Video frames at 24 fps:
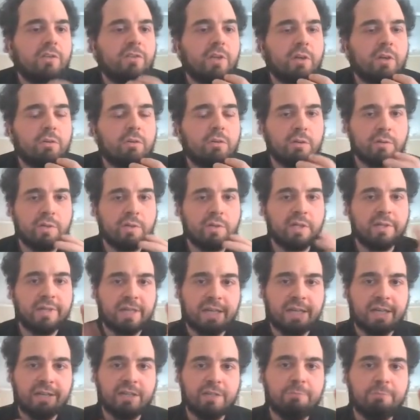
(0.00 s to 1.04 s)
So,
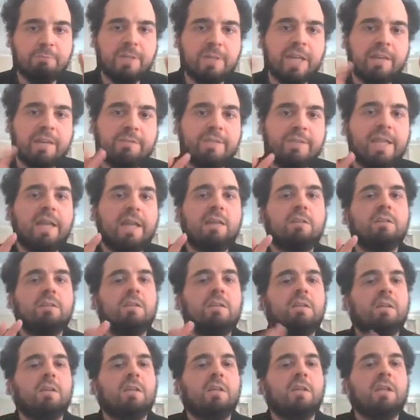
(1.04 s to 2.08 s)
and if we have that
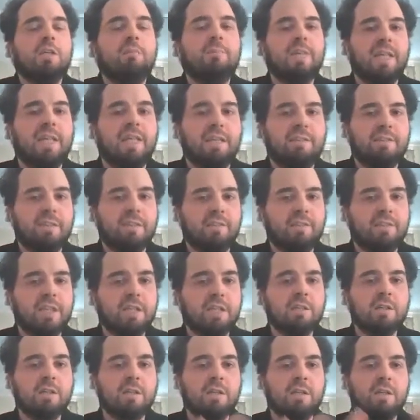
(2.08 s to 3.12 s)
in place, I
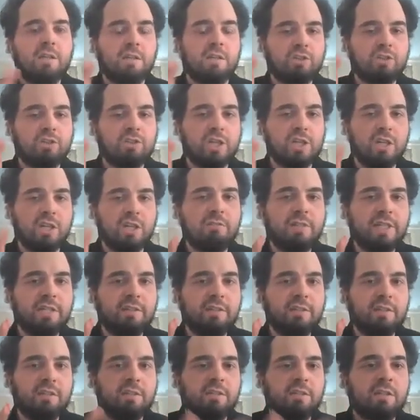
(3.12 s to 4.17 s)
think
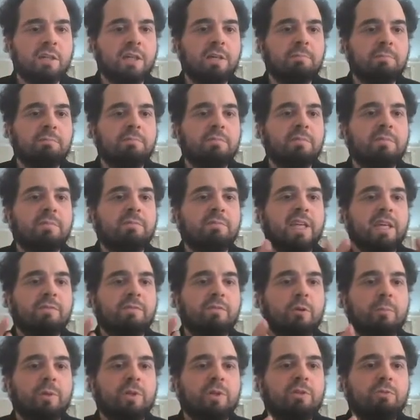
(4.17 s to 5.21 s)
generally we
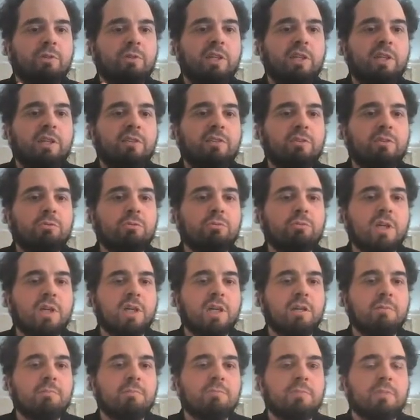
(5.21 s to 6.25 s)
have opportunities
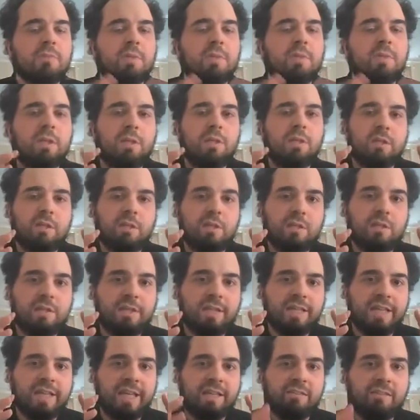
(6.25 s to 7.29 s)
to
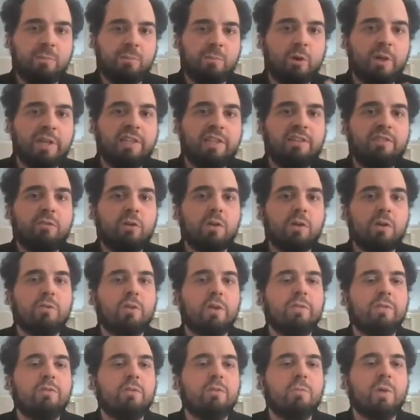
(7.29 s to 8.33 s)
exploit this
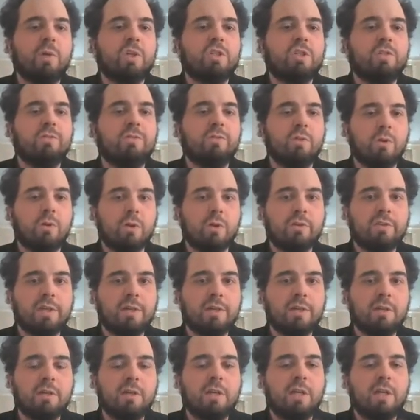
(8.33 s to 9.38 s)
workflow information
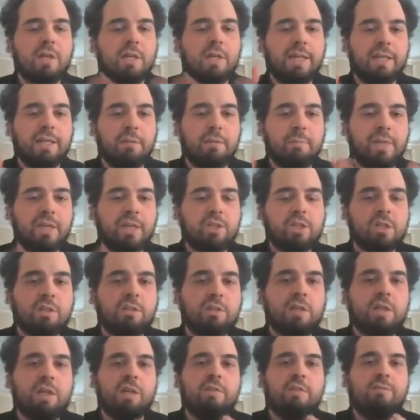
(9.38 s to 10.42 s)
further. Like I
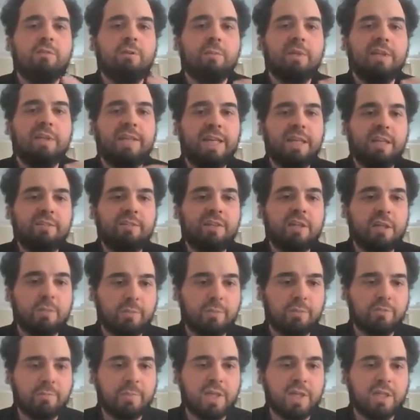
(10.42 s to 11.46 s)
mentioned, from the data center
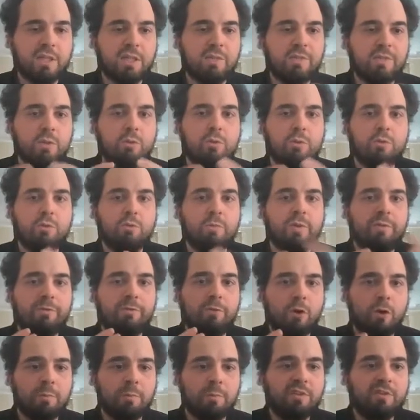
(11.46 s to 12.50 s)
perspective, you could do
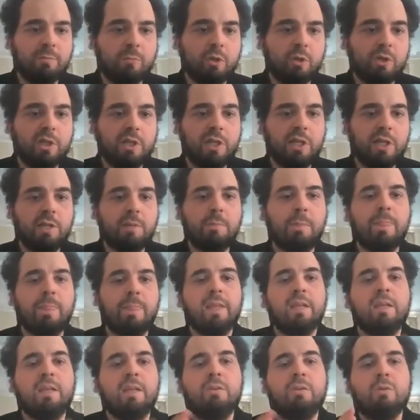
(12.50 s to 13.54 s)
performance modeling.
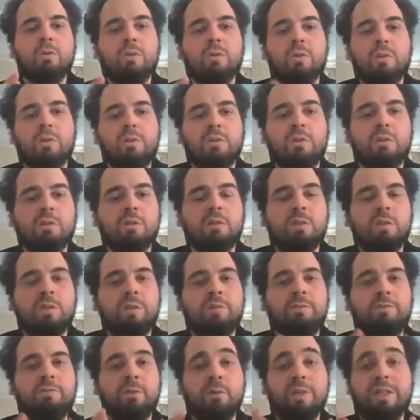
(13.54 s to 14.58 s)
You could,
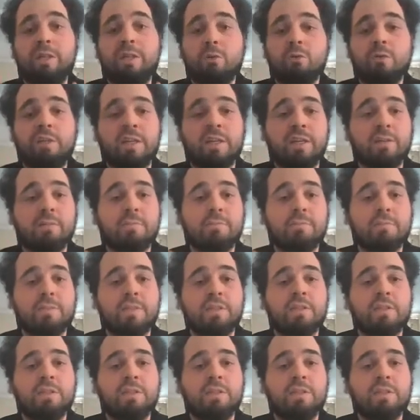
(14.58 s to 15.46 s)
if you include the